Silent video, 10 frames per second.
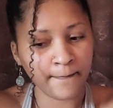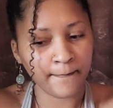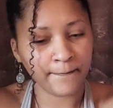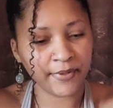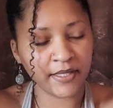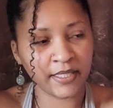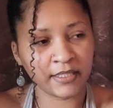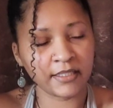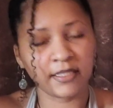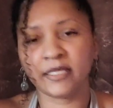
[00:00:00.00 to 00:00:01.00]

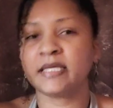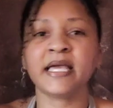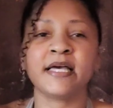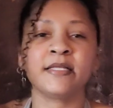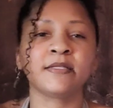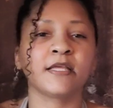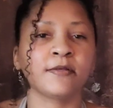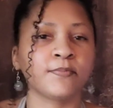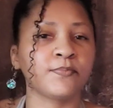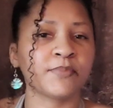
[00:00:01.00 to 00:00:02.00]
But yeah,
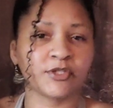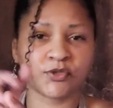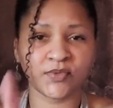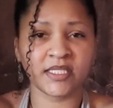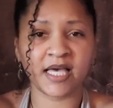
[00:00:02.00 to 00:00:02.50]
But the three